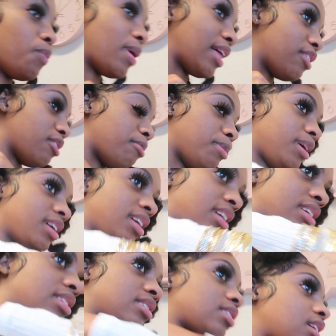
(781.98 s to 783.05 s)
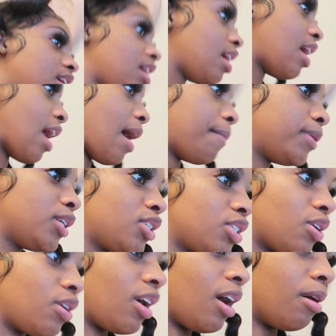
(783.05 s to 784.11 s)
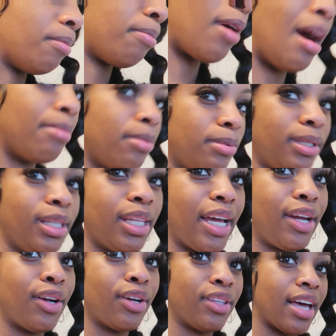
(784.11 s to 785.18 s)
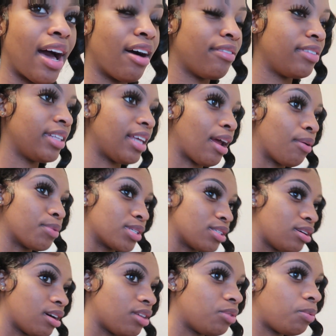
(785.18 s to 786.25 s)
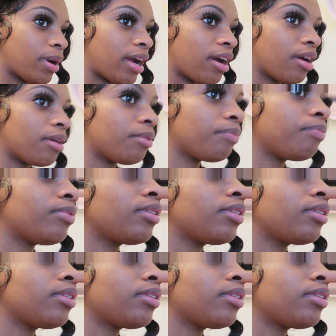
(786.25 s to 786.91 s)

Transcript: weather because I'm gonna show y'all probably later the outfit that I was gonna wear.